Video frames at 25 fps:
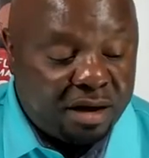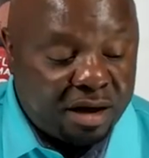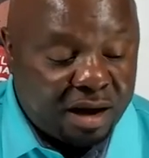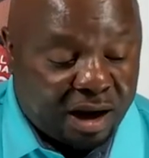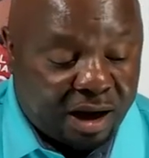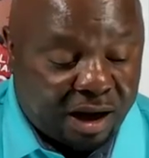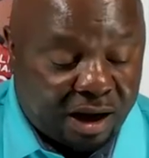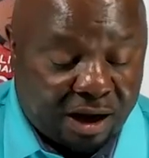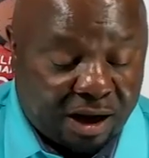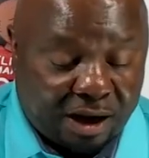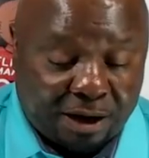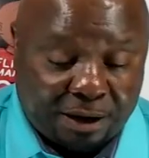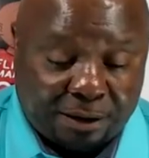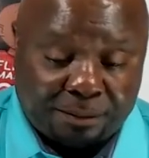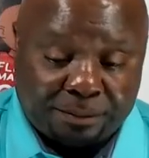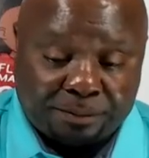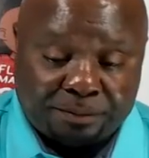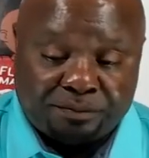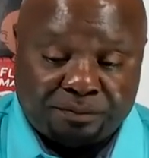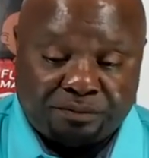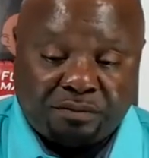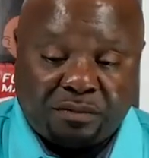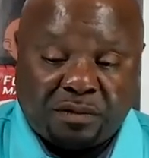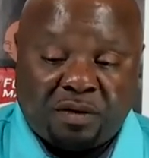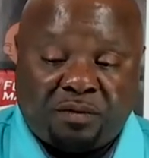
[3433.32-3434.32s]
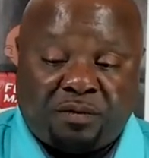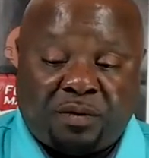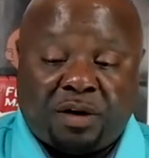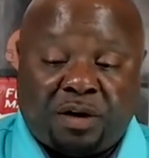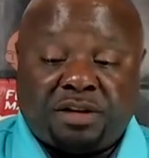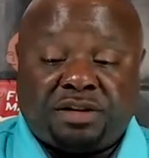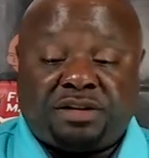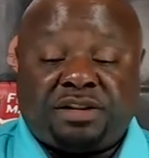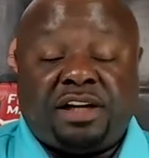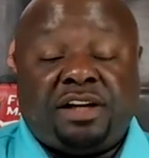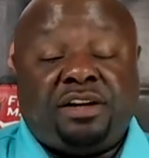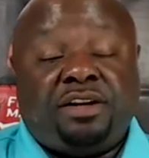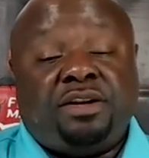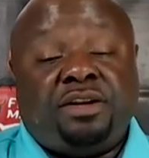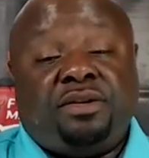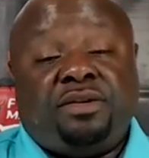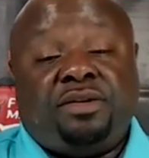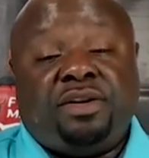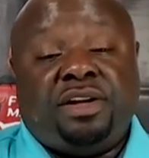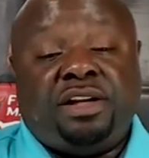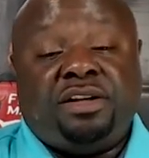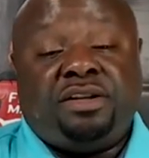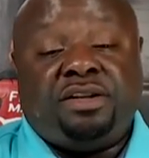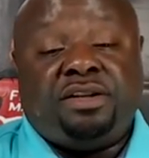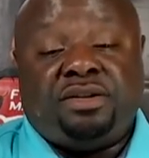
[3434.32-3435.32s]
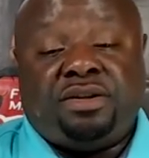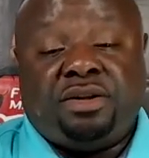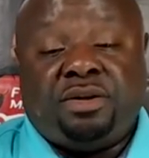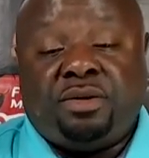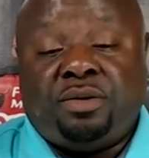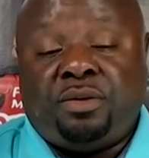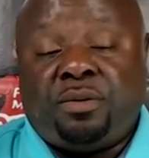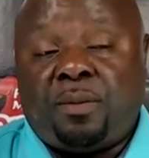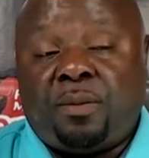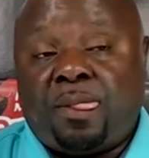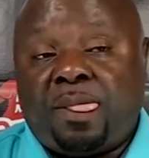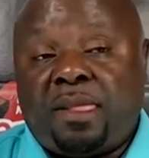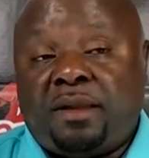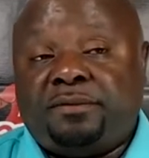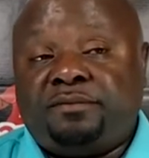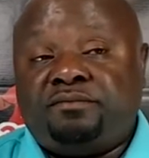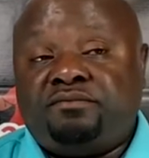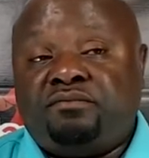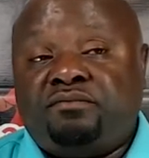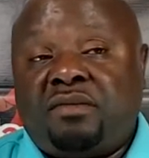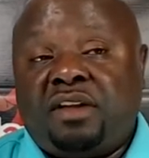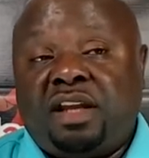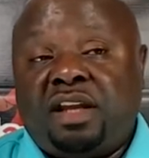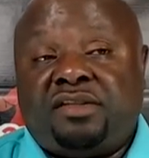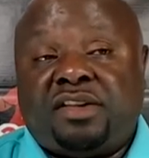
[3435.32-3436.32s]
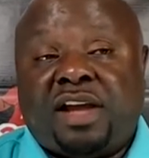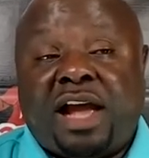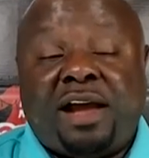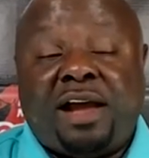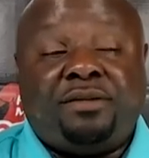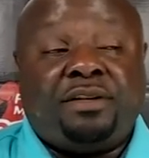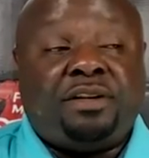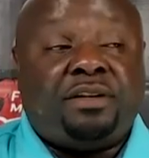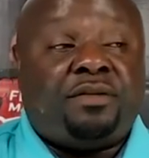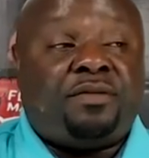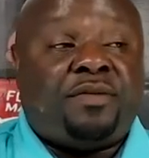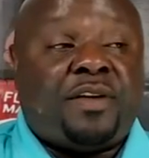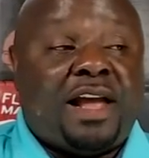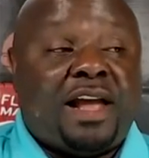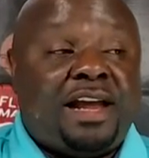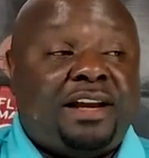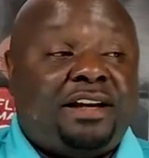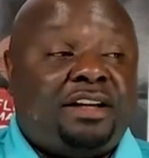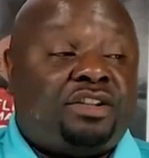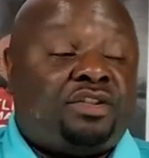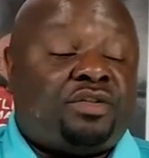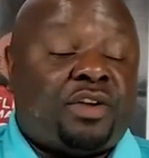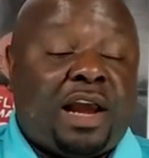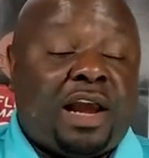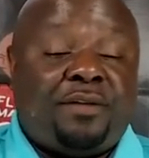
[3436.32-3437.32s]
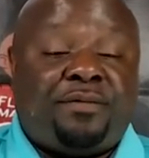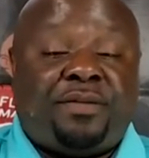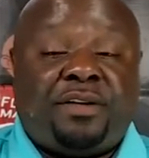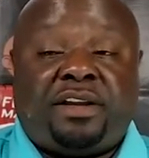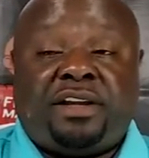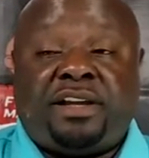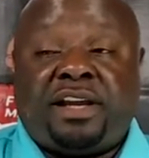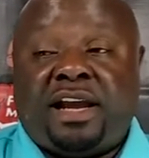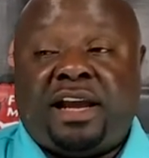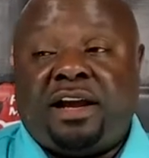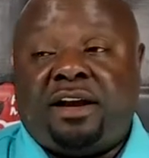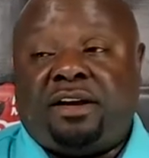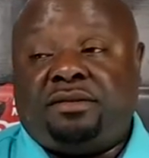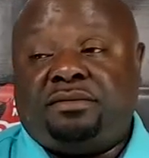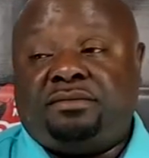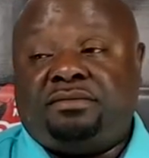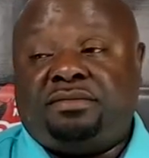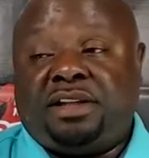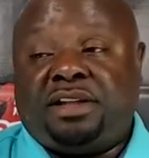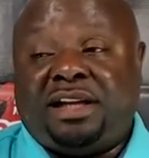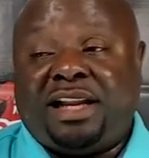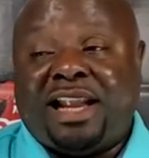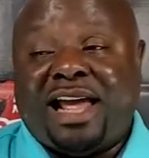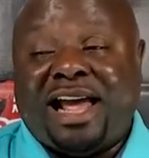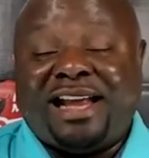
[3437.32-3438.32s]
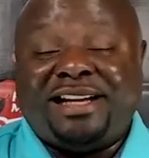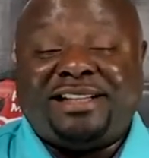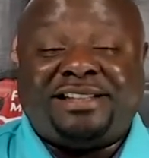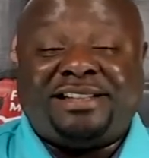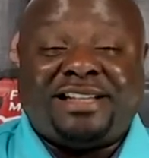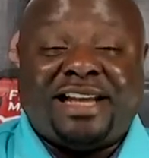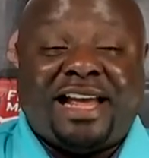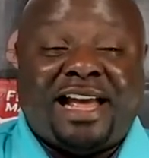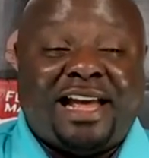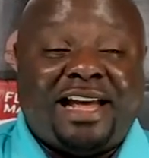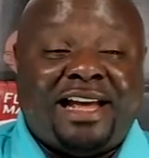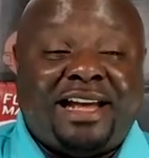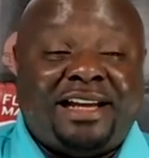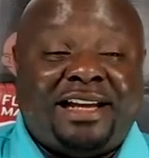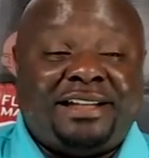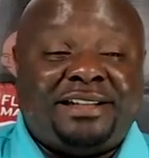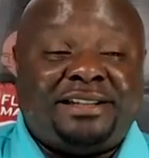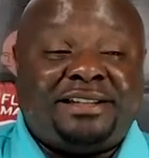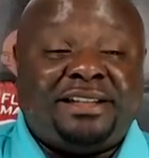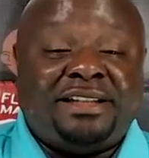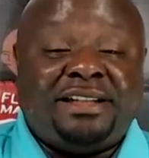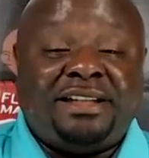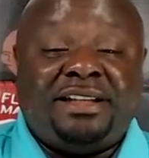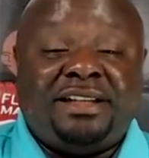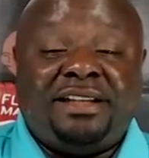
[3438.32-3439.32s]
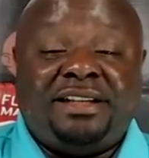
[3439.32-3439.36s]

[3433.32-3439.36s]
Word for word: Um, the first thing you're gonna need to do is obviously find the traffic count, the lot size,